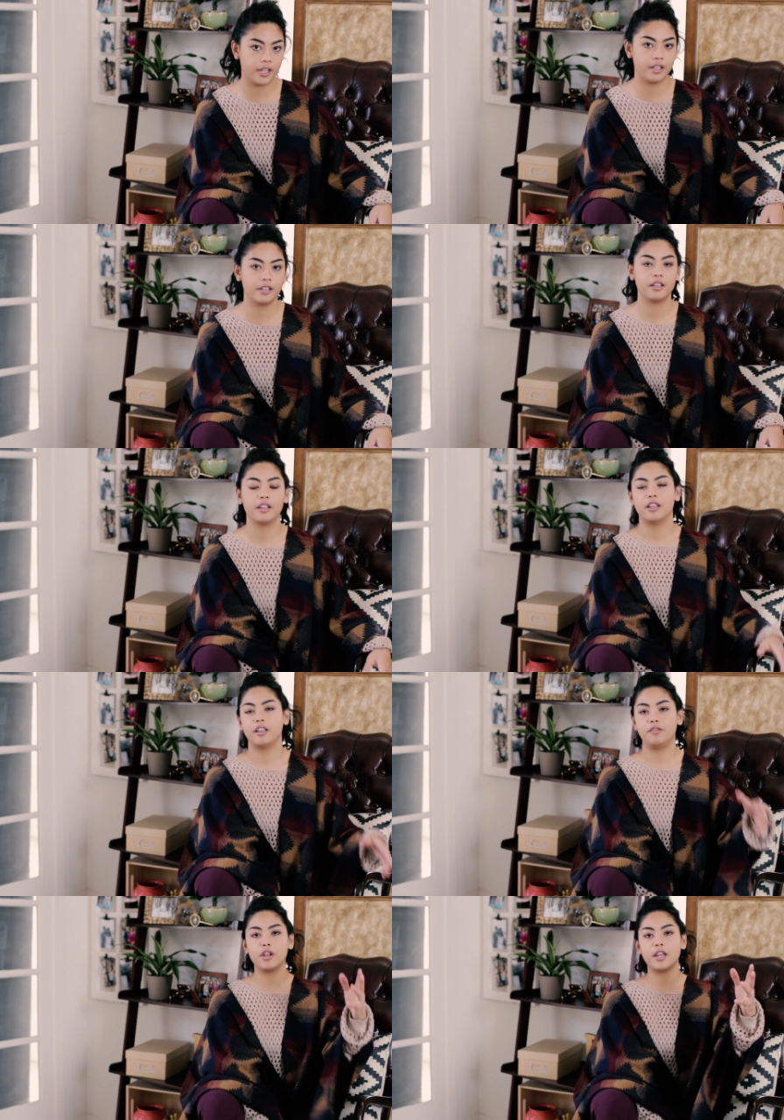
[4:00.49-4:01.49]
And
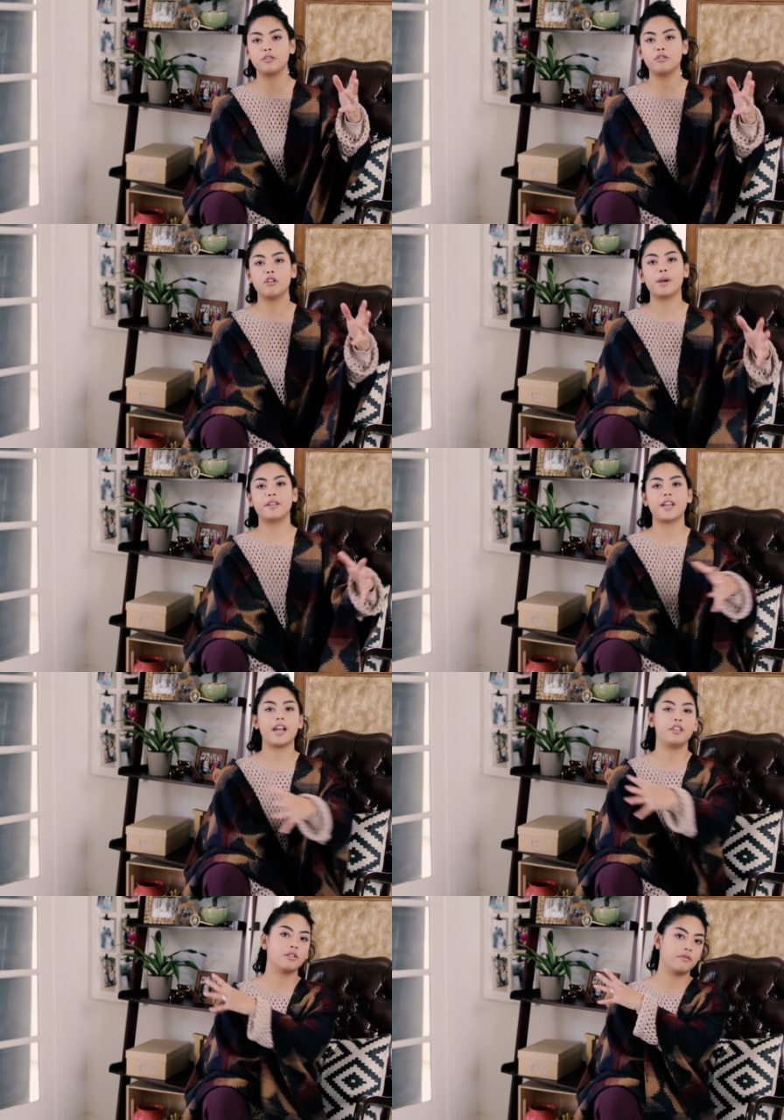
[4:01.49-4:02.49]
if you guys don't know about
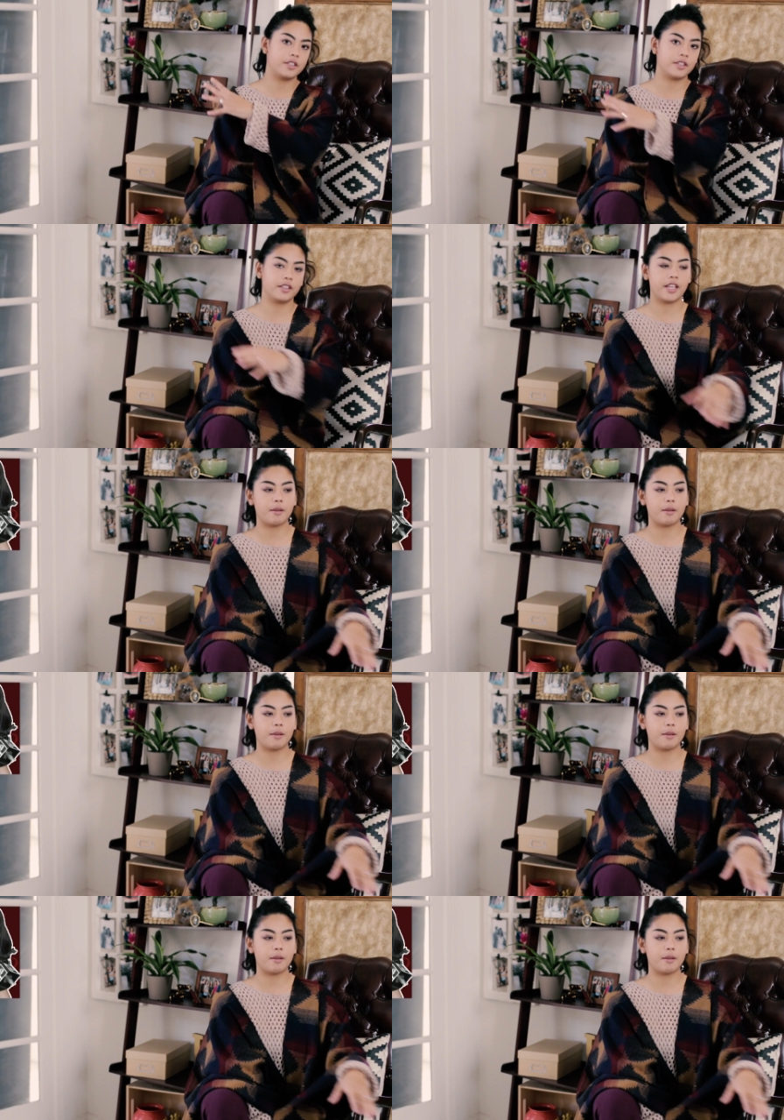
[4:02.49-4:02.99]
that, you can visit